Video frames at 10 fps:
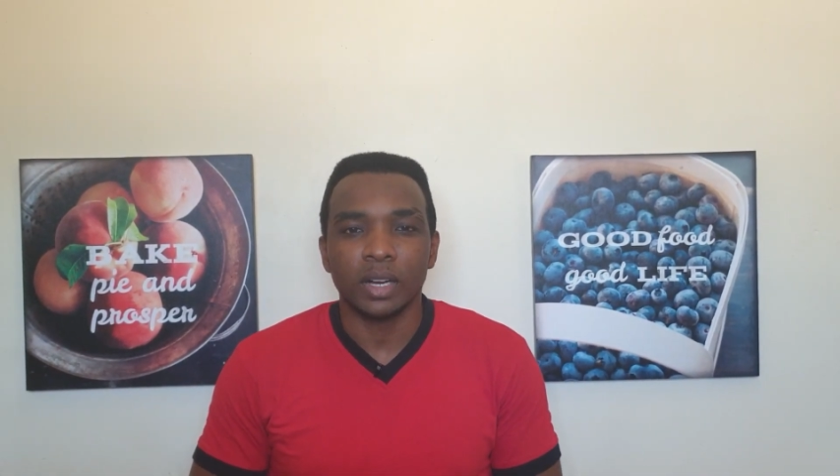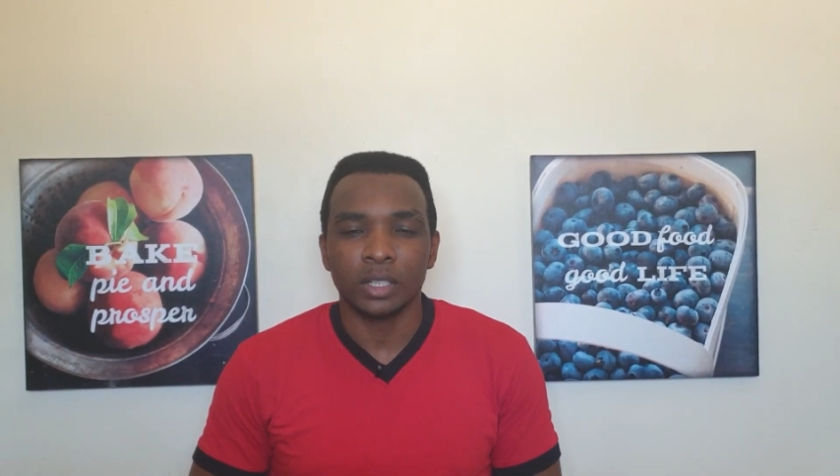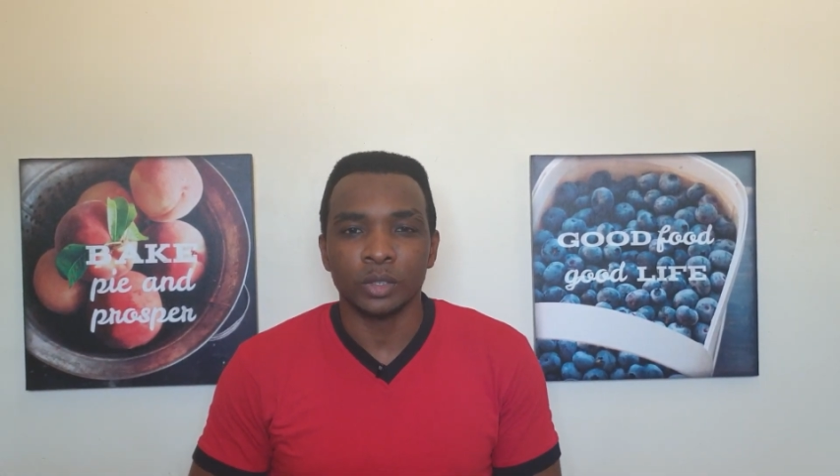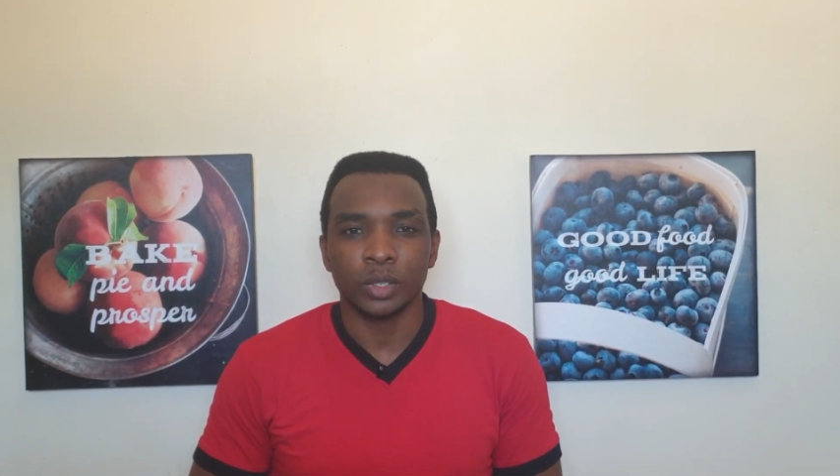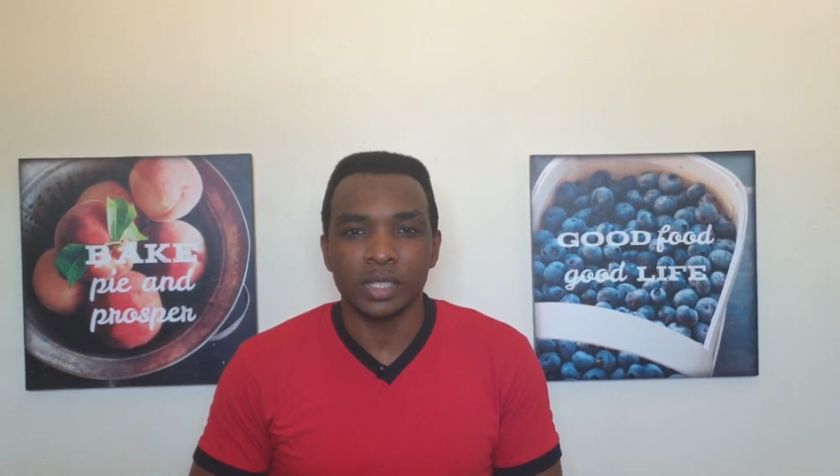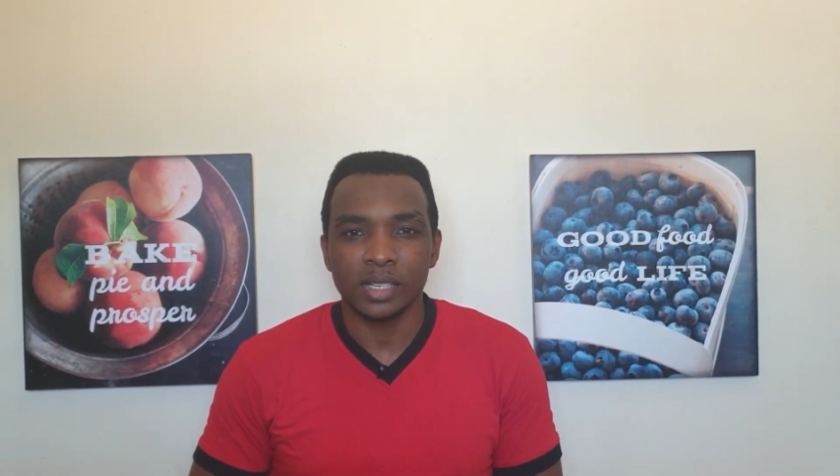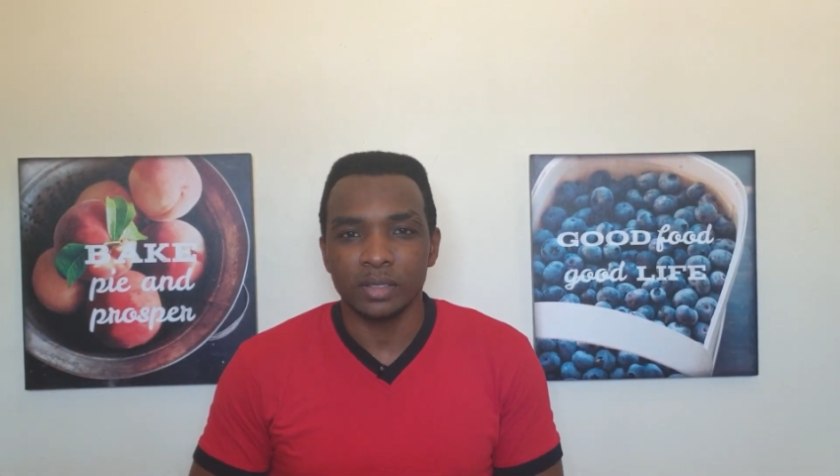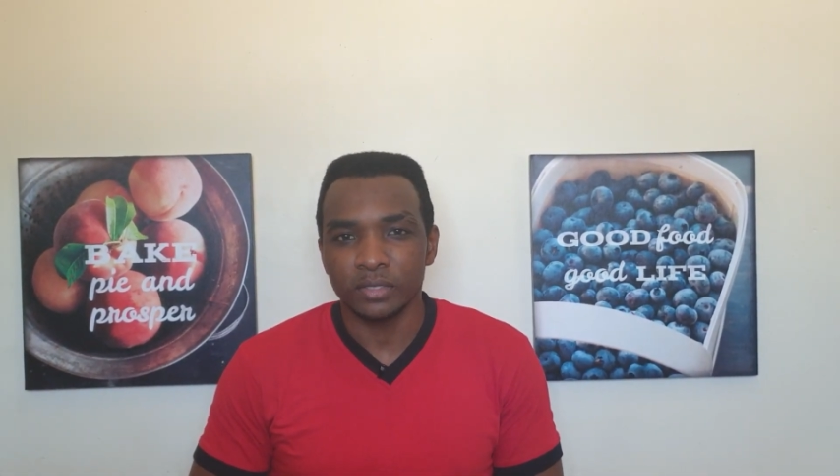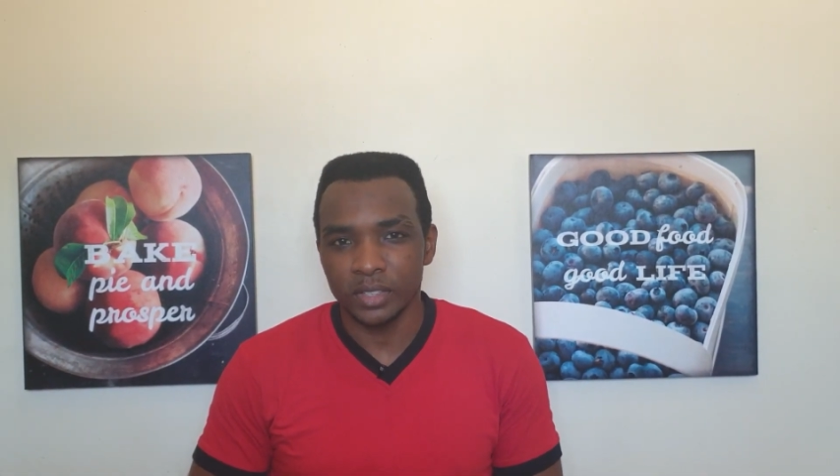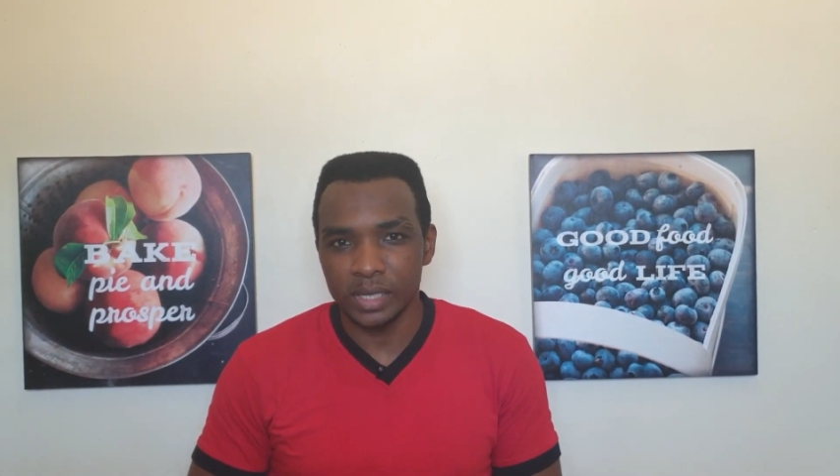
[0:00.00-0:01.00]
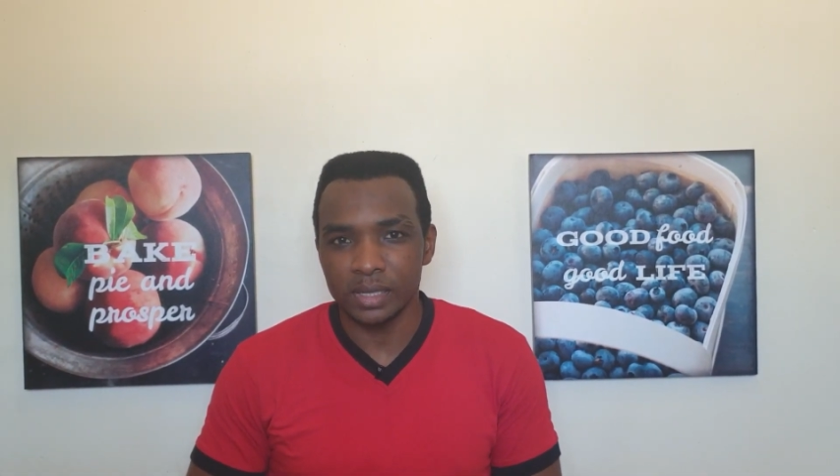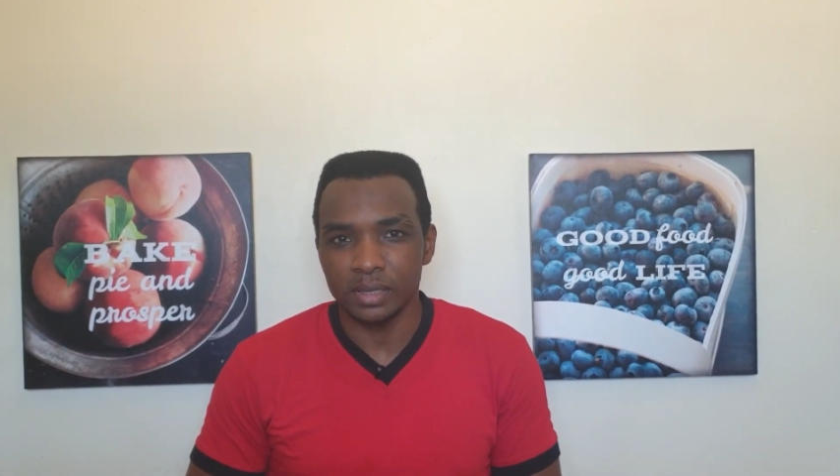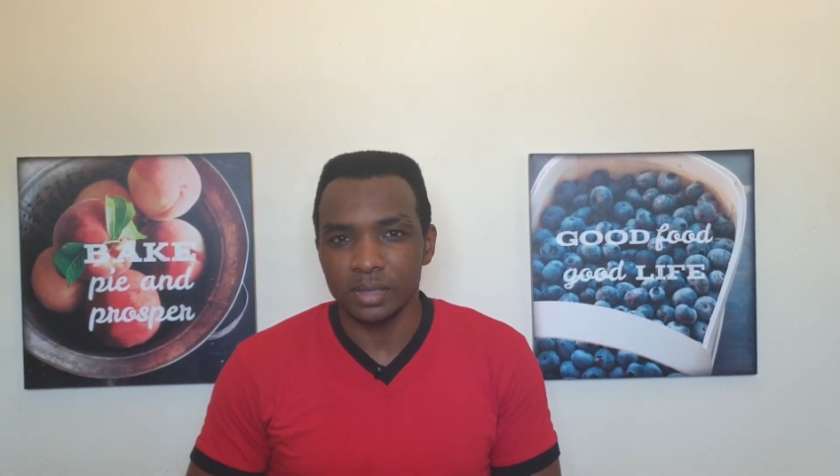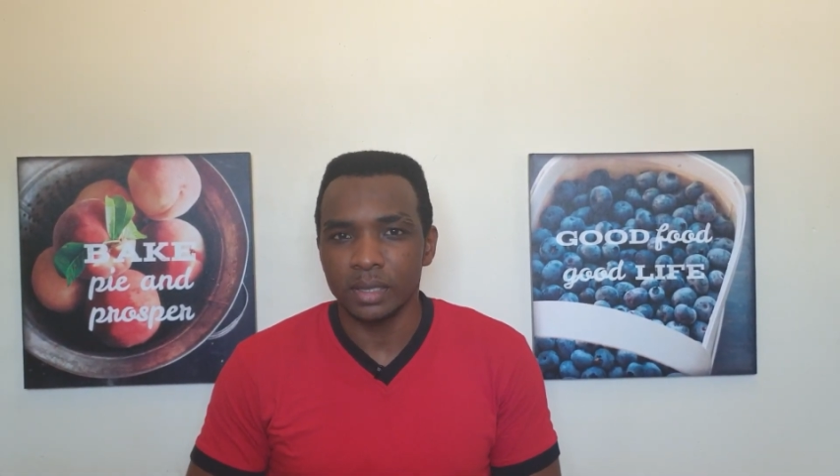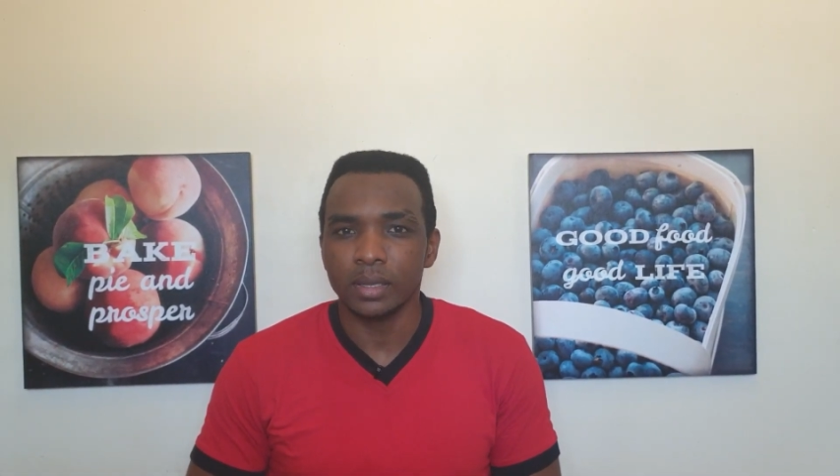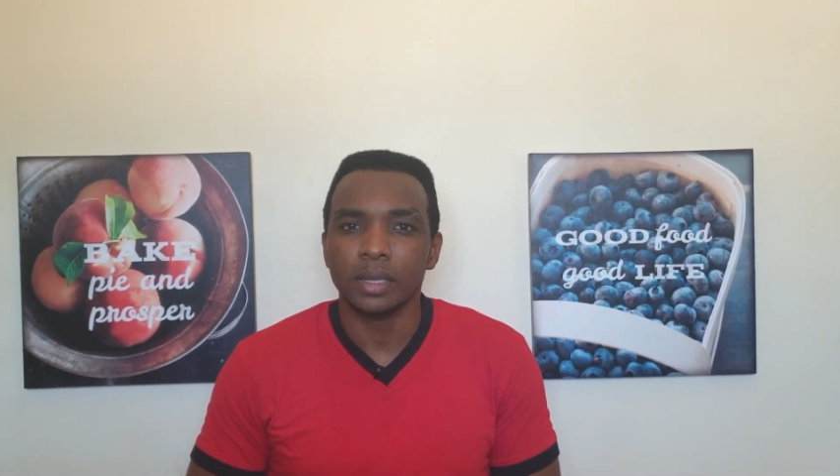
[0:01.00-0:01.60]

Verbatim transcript: Agoras and Phrases.